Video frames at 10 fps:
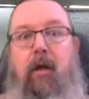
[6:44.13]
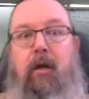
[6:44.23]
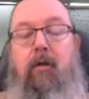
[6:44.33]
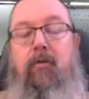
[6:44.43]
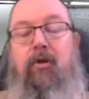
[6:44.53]

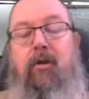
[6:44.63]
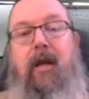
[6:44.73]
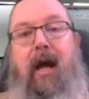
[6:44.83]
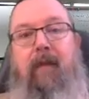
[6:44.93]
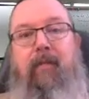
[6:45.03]
you should
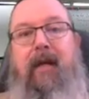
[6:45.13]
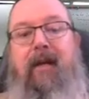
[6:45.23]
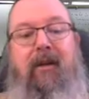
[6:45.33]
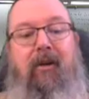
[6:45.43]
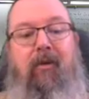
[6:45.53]
not be
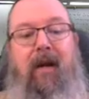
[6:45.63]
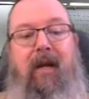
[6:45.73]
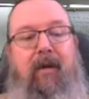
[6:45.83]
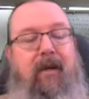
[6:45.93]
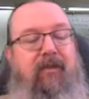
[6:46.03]
getting a grade
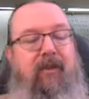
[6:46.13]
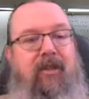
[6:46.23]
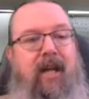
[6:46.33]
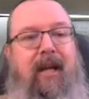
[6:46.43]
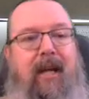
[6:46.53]
because it's
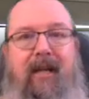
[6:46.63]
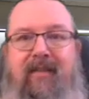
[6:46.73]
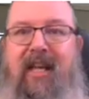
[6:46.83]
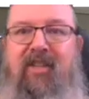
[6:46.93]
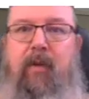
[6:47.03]
not an
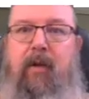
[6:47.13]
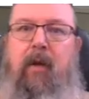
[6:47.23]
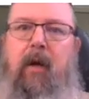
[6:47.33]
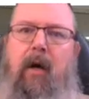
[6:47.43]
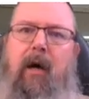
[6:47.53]
assessment
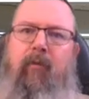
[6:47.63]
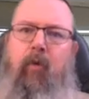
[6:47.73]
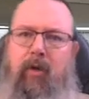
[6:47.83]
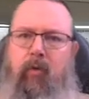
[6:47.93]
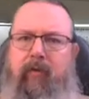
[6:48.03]
of
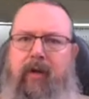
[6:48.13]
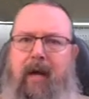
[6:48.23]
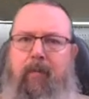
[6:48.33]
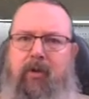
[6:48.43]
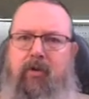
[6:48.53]
what you have
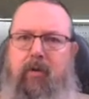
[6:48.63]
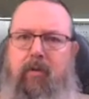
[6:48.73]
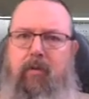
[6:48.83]
accomplished.